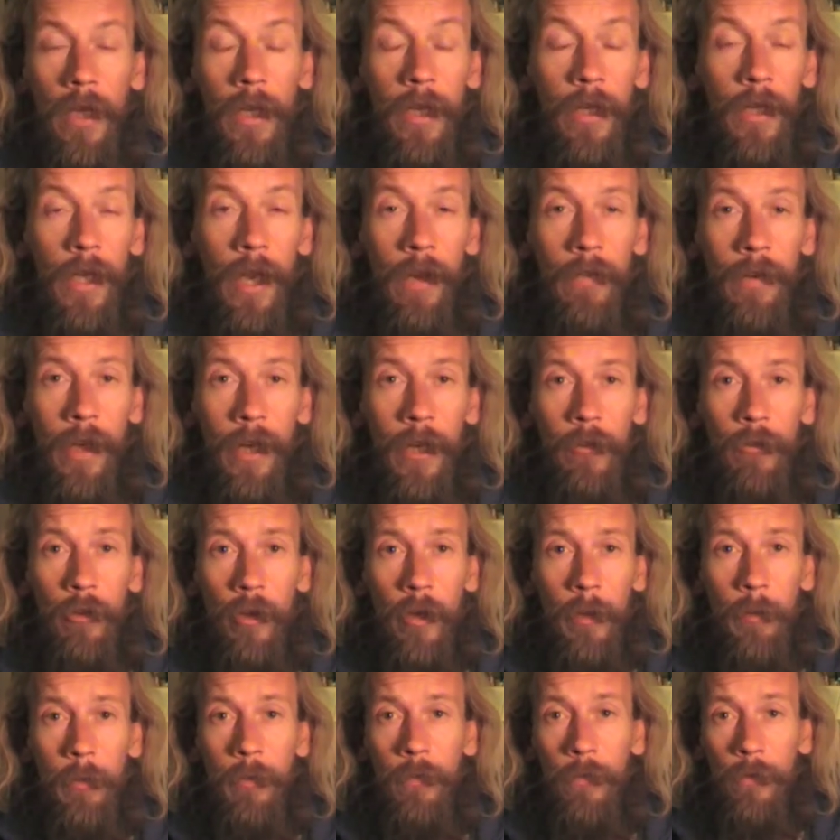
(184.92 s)
Now, I've had a
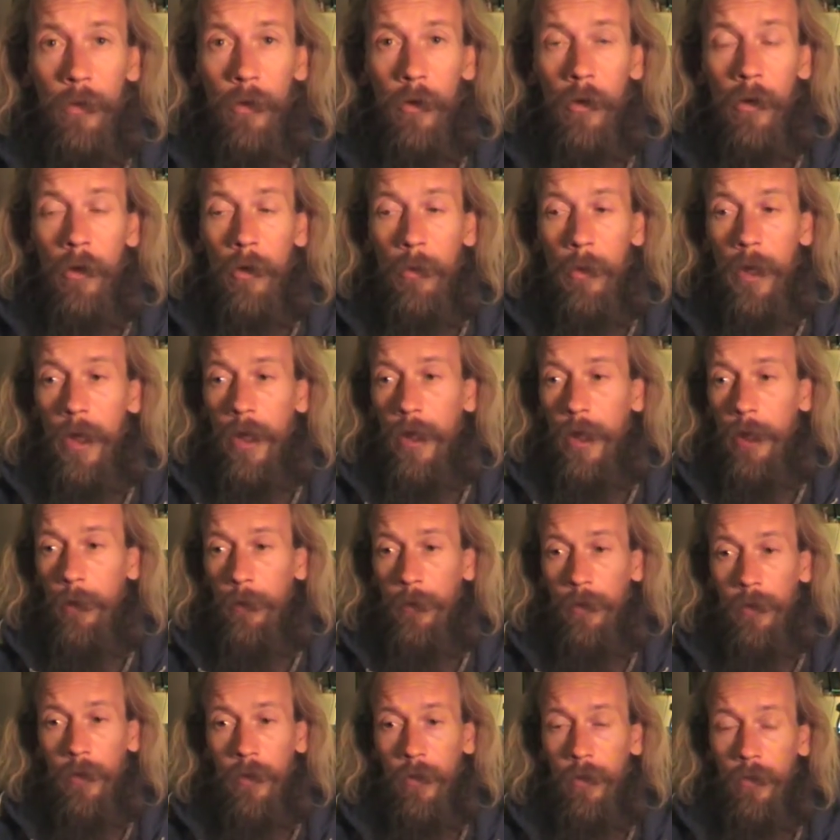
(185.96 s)
dream before where there
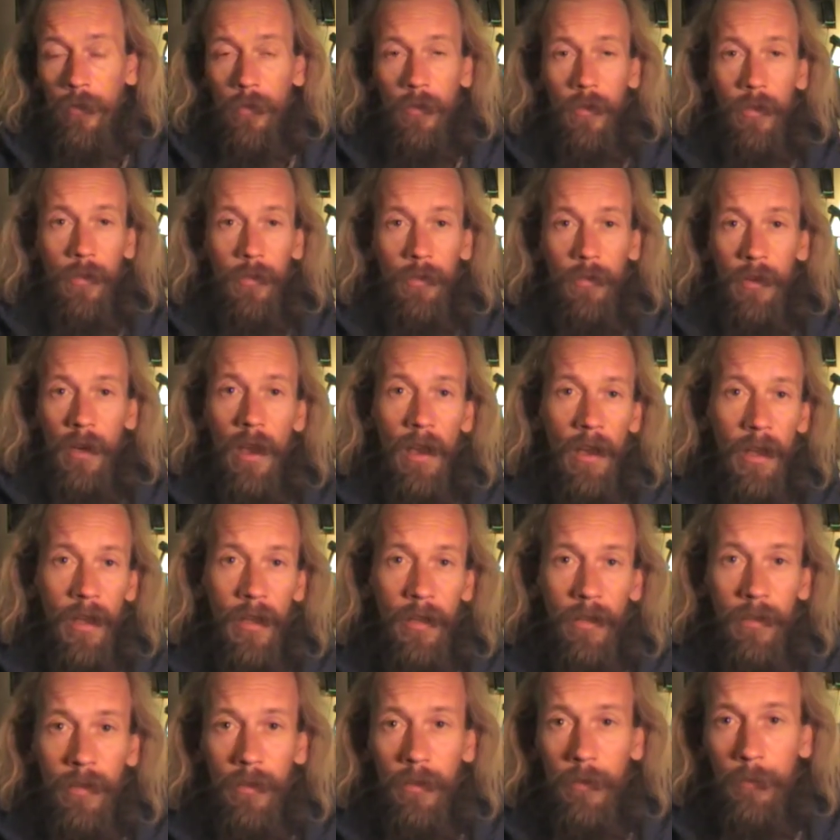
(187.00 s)
was this sort of
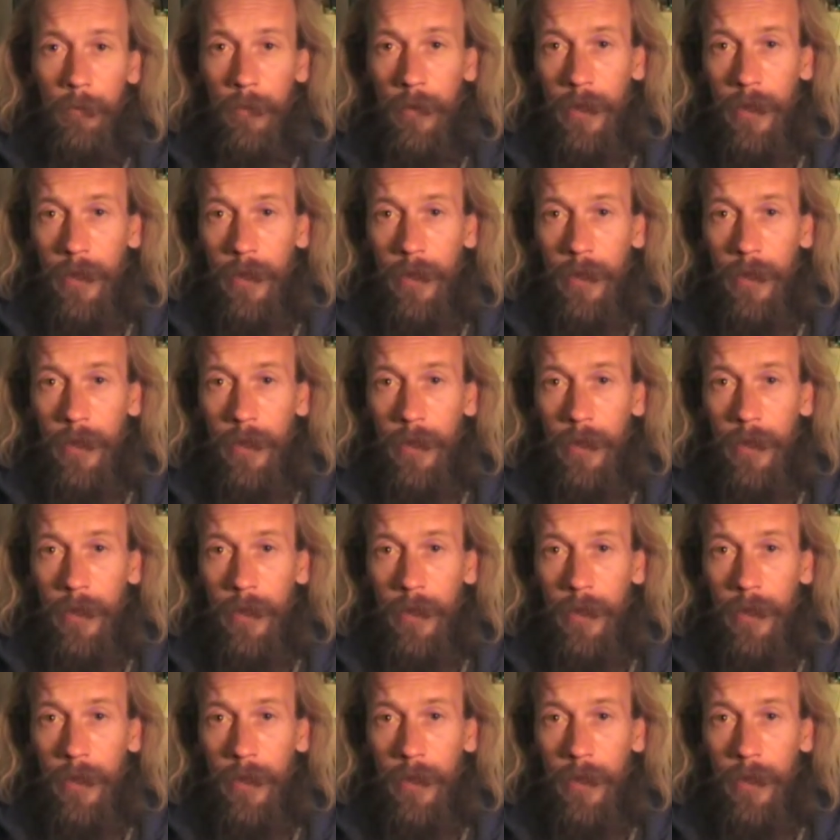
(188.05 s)
lion,